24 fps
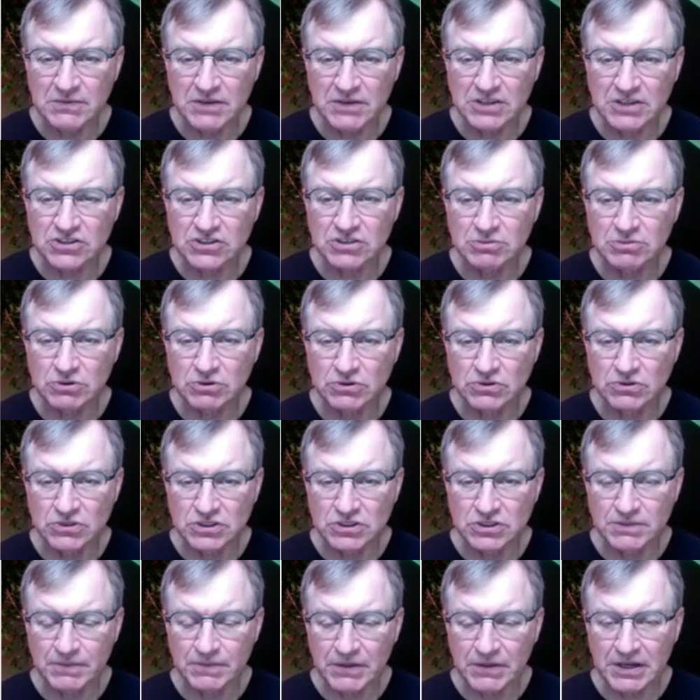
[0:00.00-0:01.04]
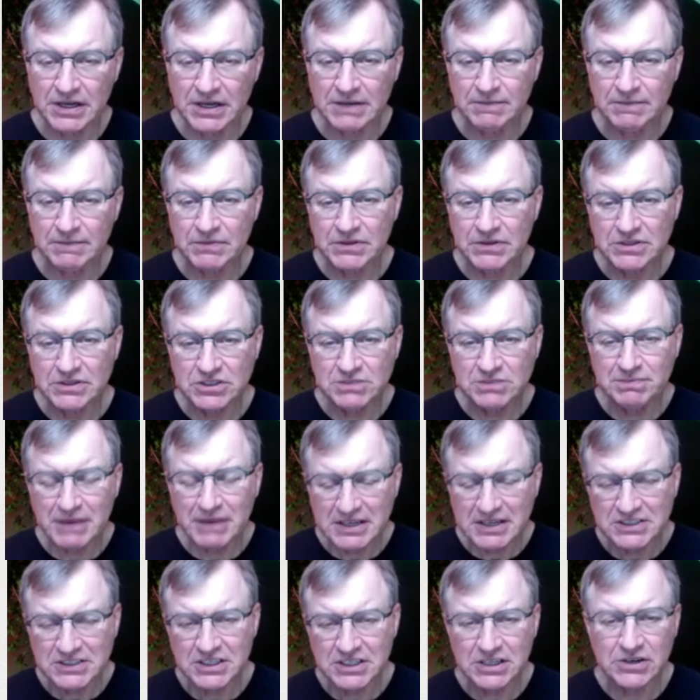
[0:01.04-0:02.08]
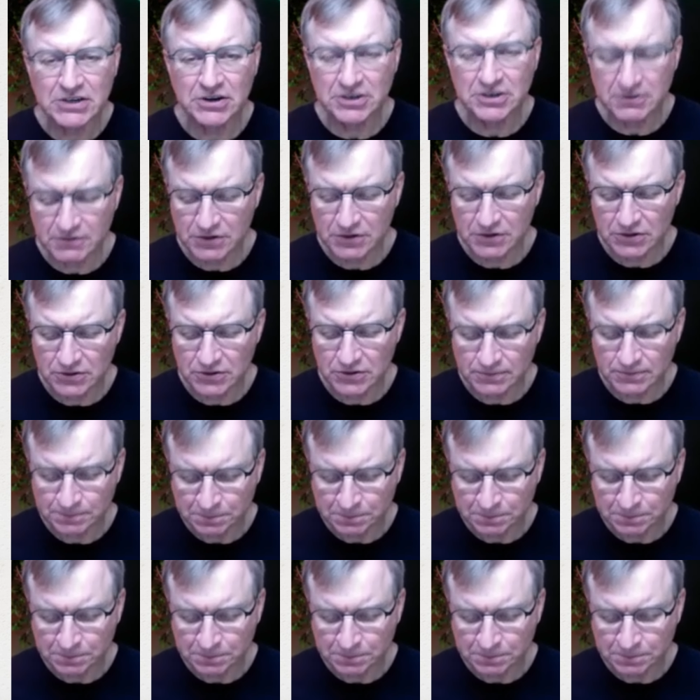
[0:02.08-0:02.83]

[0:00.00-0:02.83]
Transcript: vegetables, just basic kind of food.